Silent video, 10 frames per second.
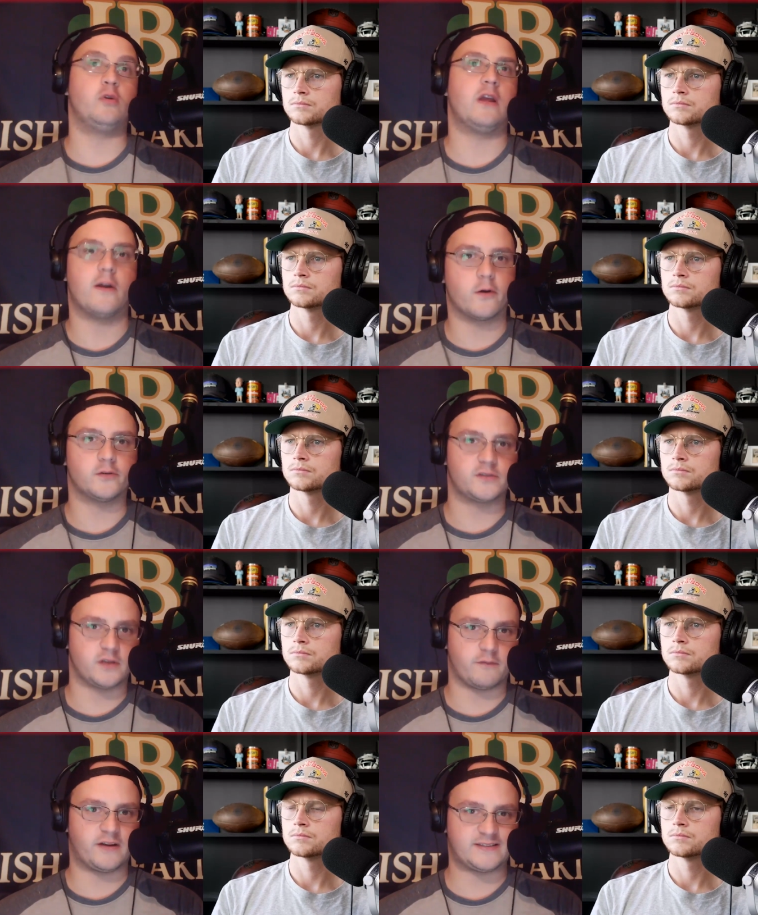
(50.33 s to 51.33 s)
Speaker 1: two
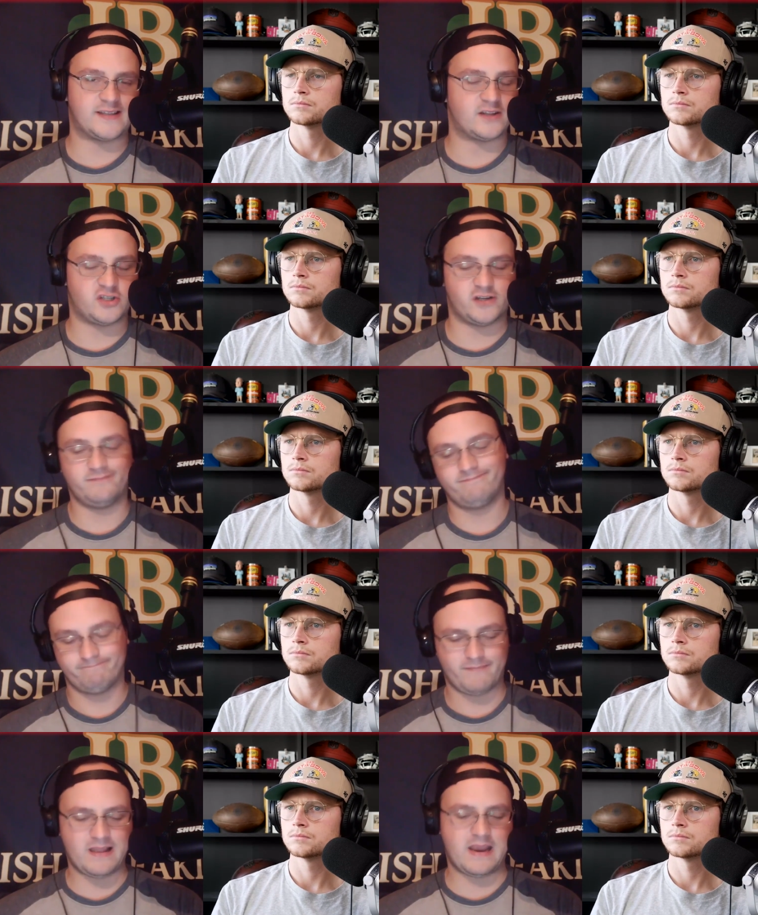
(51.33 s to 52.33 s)
years of an
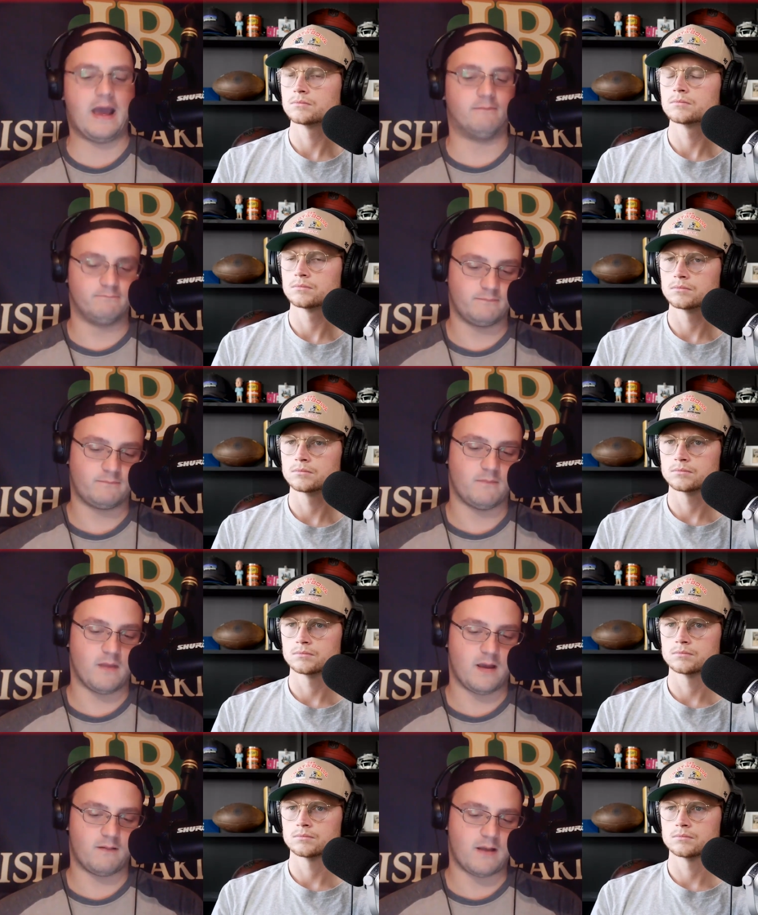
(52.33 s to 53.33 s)
ascension, then yeah,
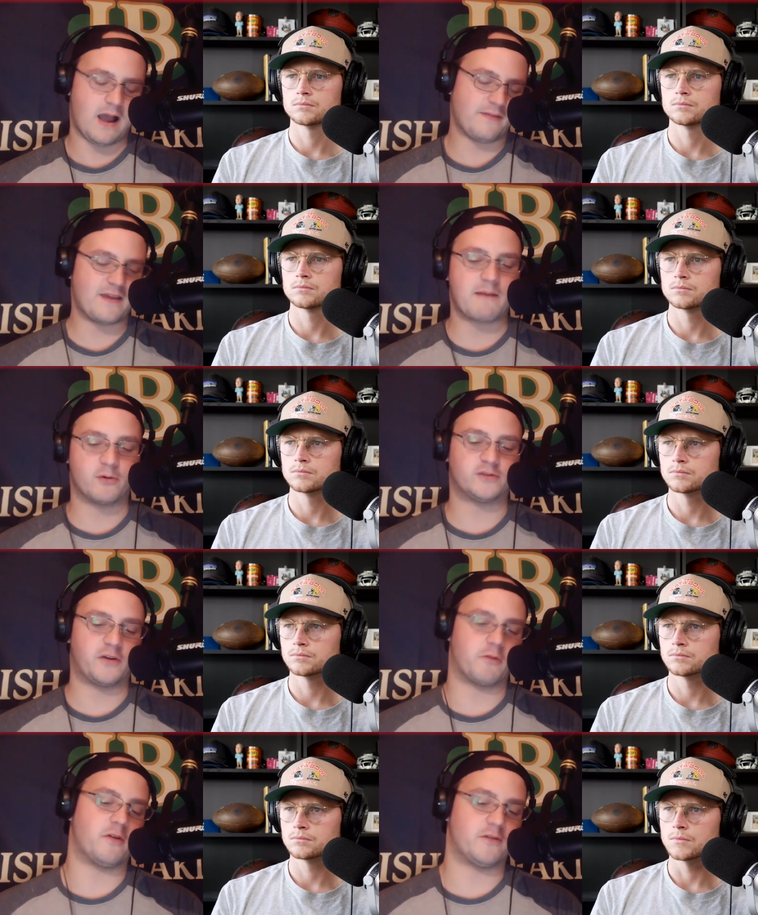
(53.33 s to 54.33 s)
I think I
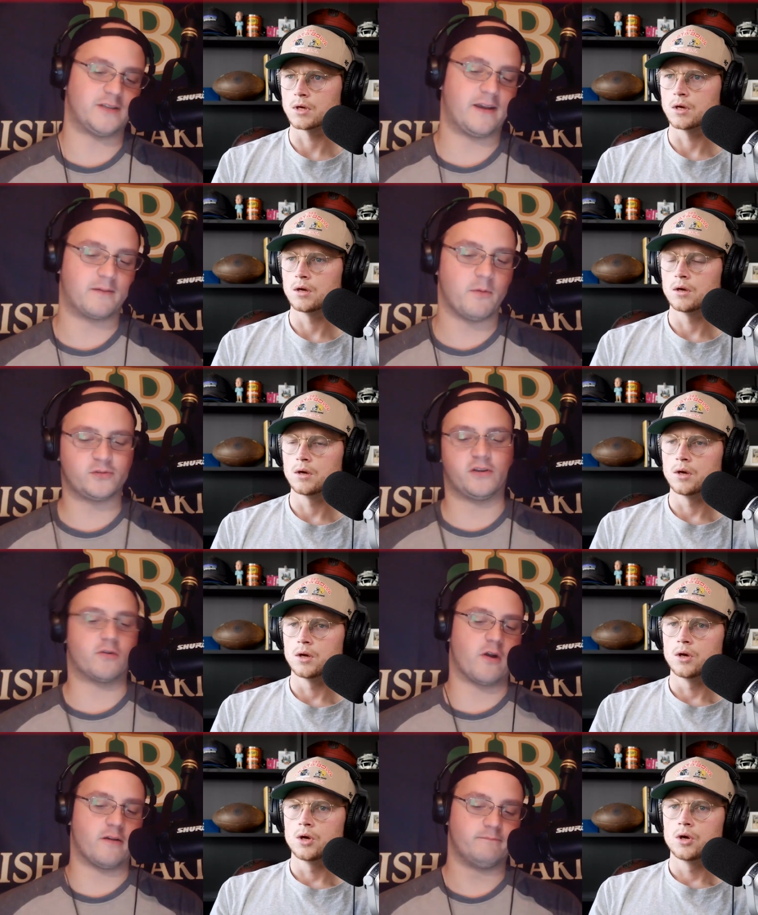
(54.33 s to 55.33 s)
mostly agree with your take.
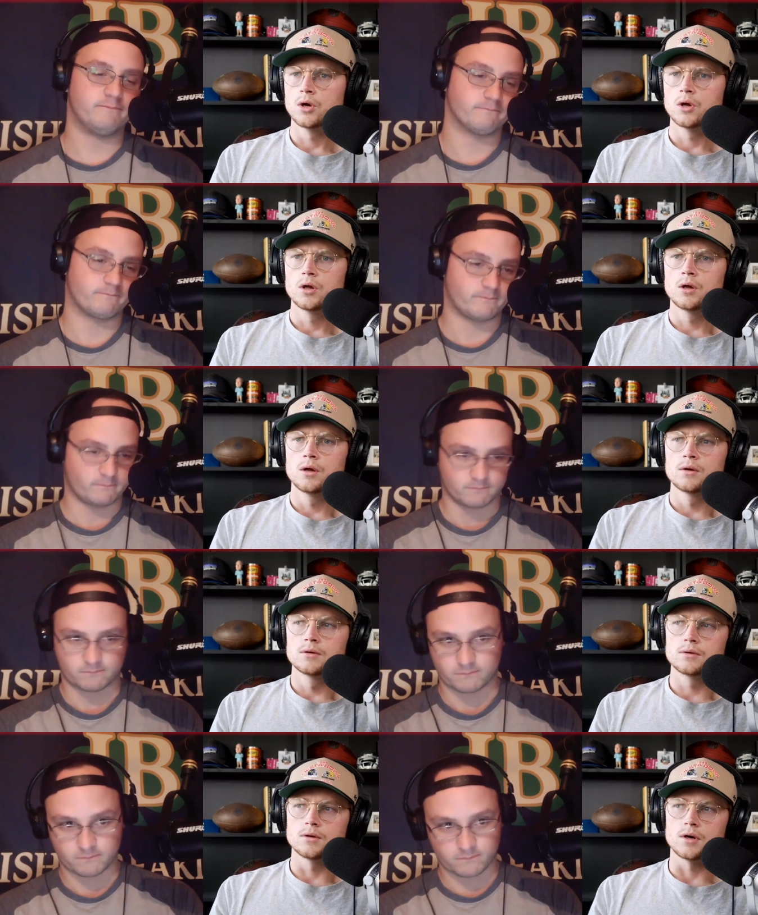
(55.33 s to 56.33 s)
Mostly agree.
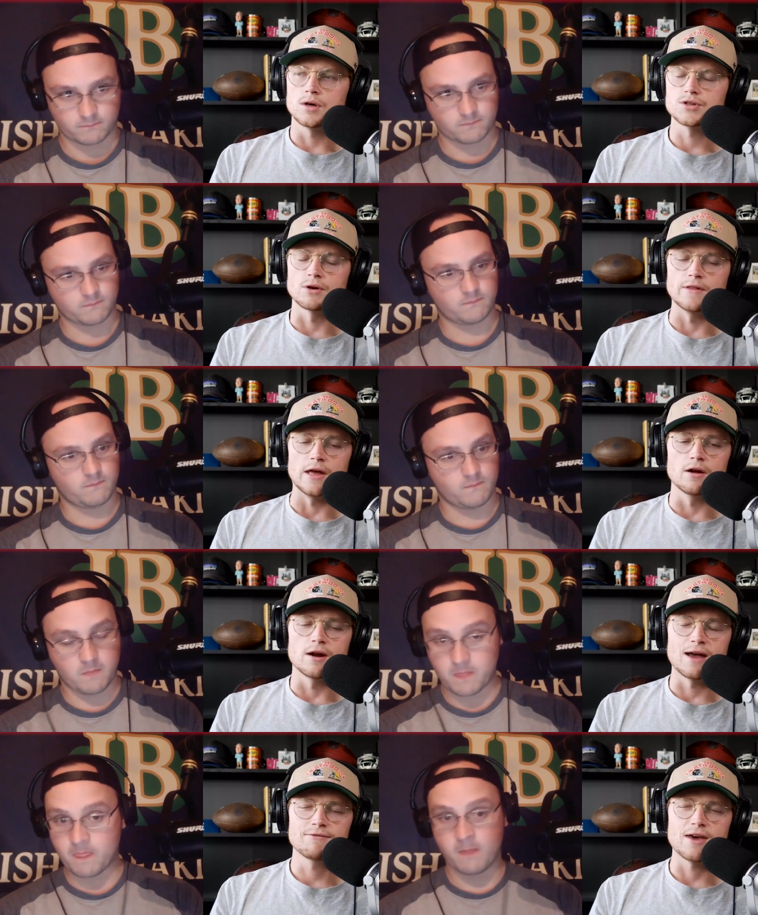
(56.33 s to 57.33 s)
Speaker 2: Also, on that note,
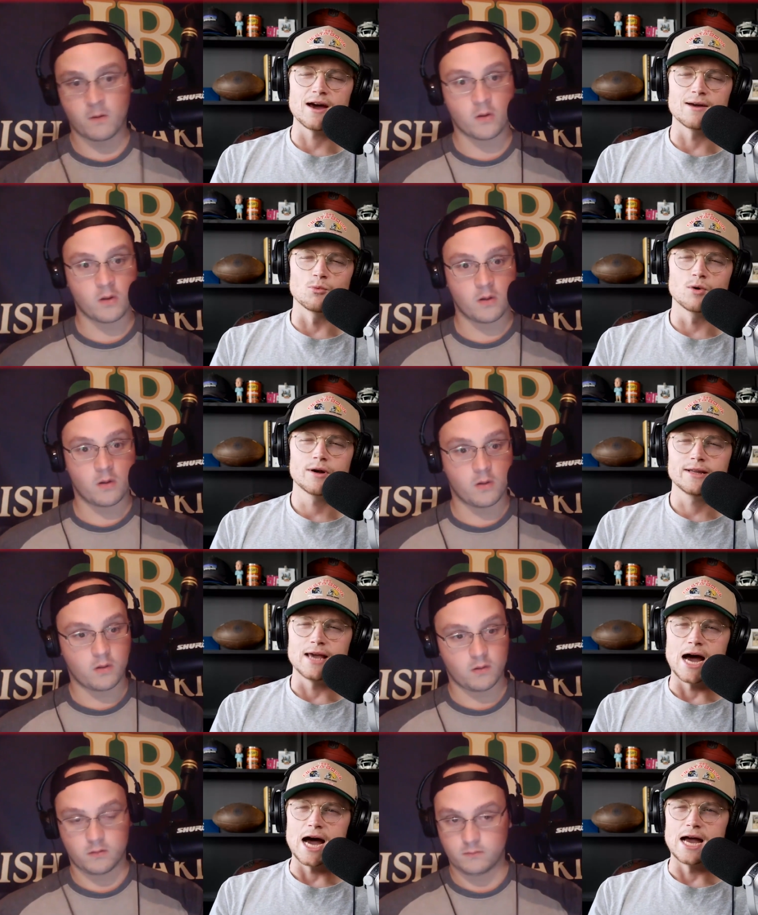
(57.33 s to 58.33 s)
I've got one
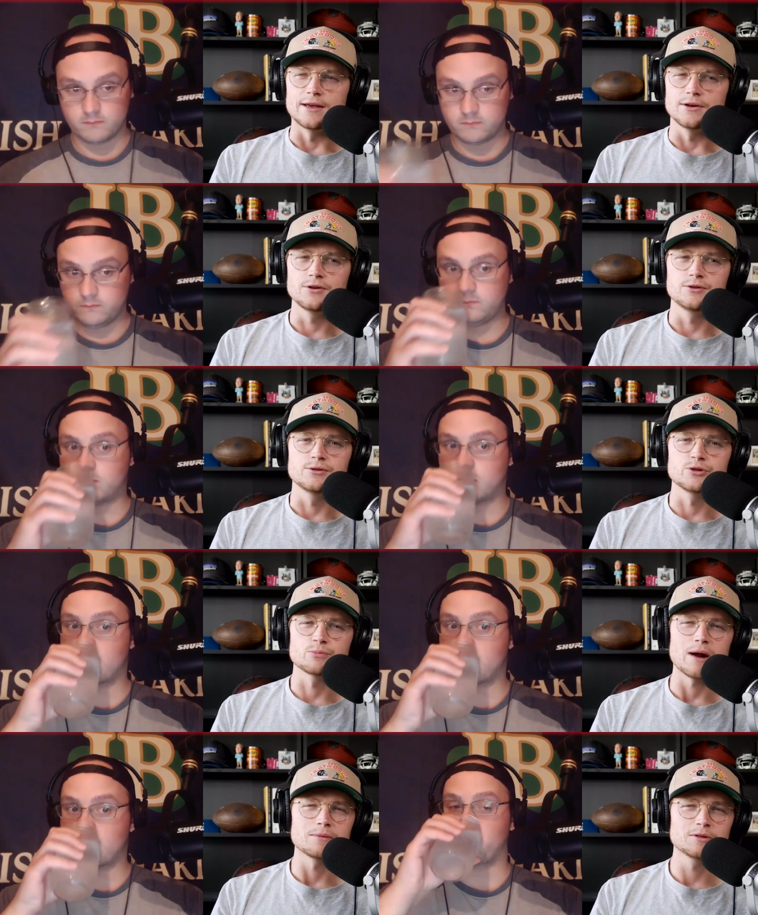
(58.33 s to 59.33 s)
guy who's
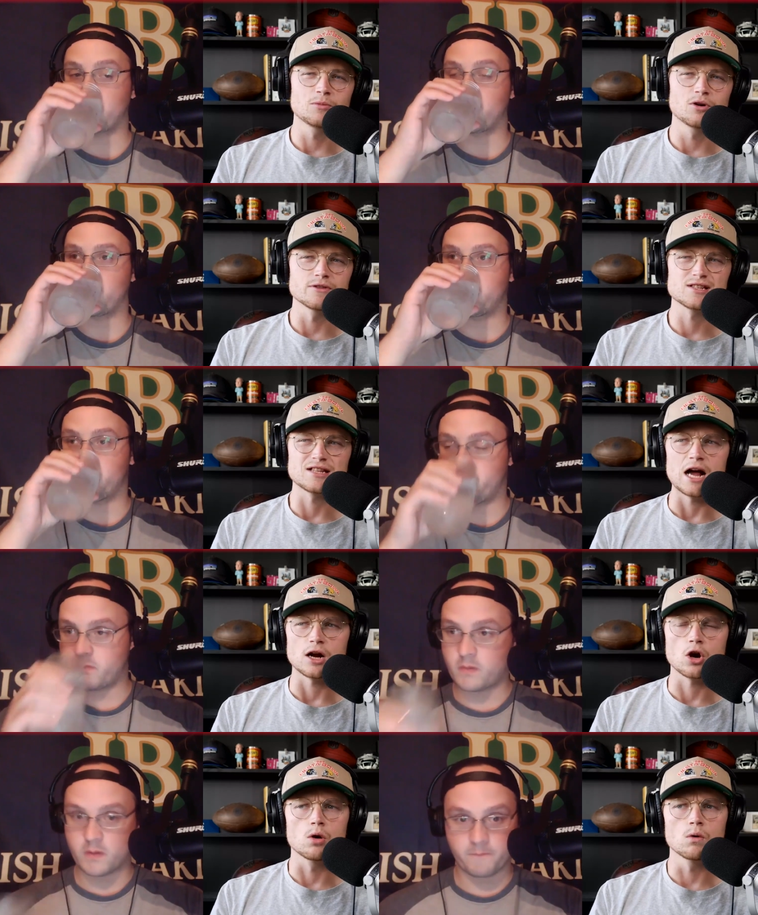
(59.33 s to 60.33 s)
probably more of a slot
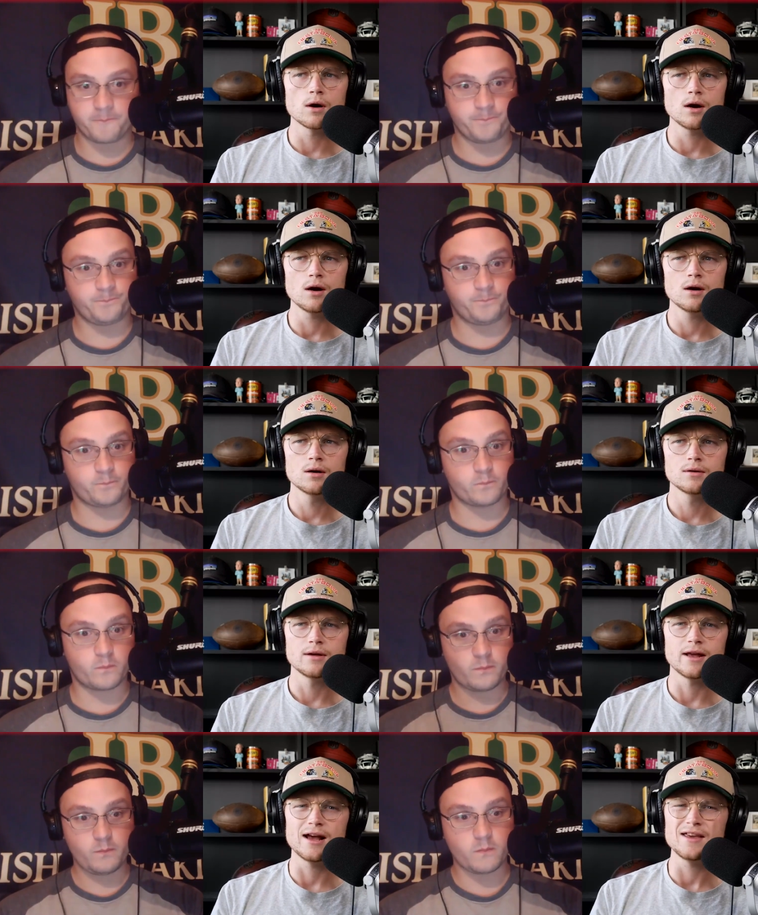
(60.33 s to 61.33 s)
corner, and
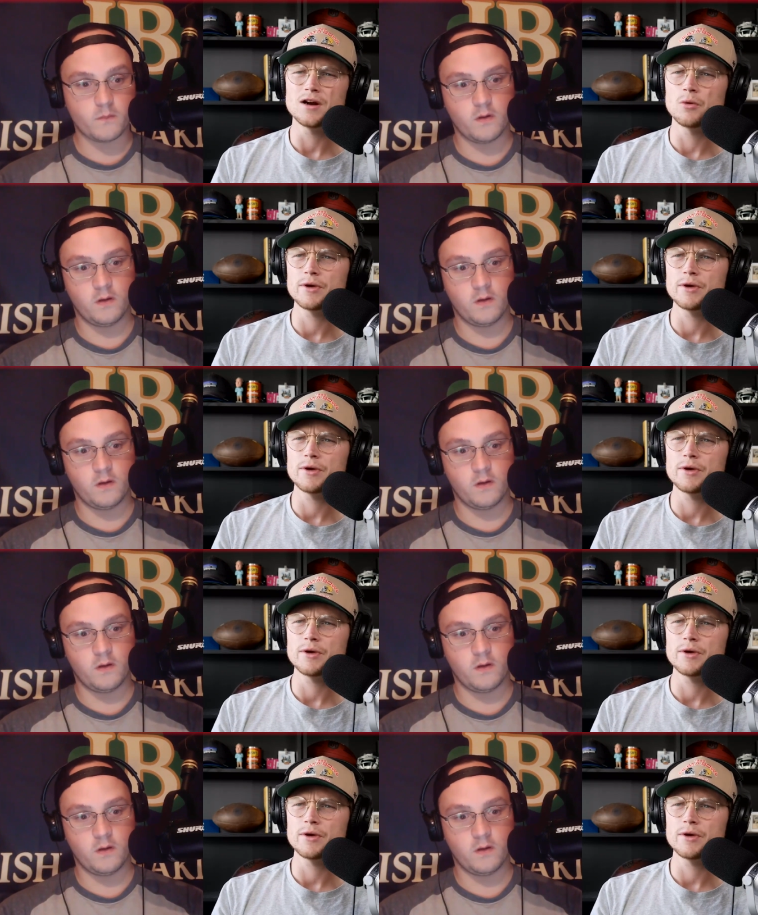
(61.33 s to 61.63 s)
I, you know, we